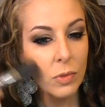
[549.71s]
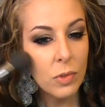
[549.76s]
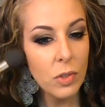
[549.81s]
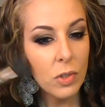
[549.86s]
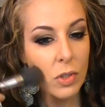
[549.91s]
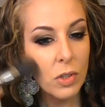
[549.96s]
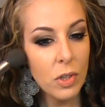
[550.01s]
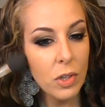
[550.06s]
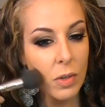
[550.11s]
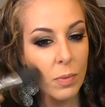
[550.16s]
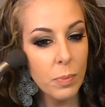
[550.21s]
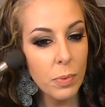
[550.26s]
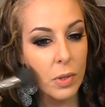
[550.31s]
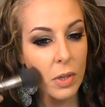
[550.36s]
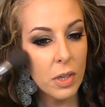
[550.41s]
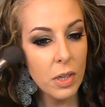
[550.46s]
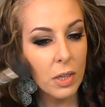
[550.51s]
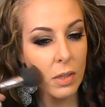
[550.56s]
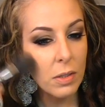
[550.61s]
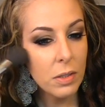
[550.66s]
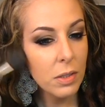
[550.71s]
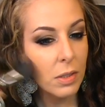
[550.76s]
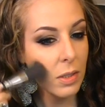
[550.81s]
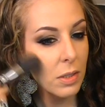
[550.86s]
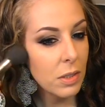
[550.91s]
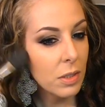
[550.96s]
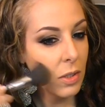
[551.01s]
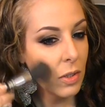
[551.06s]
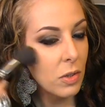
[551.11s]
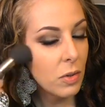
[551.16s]
Just going to put it
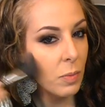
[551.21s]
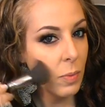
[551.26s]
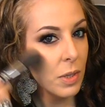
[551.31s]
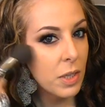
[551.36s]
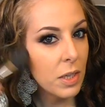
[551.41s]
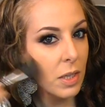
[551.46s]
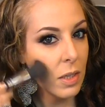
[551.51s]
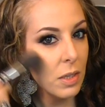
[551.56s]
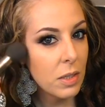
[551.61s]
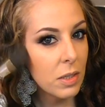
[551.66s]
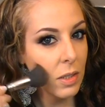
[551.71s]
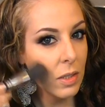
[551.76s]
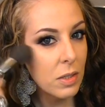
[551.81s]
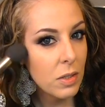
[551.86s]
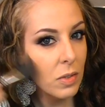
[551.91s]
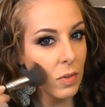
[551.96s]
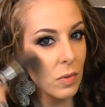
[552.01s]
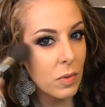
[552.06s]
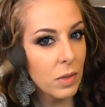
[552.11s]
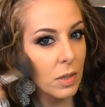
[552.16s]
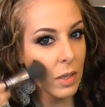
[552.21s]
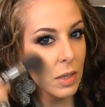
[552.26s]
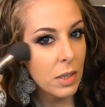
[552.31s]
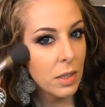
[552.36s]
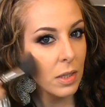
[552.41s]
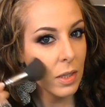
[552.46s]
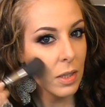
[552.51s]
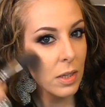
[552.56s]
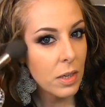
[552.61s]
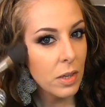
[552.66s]
a little bit
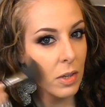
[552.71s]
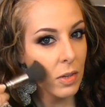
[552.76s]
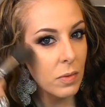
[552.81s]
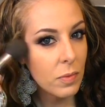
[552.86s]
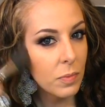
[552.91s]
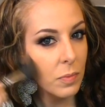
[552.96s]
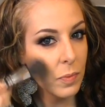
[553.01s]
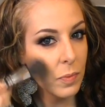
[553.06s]
right there,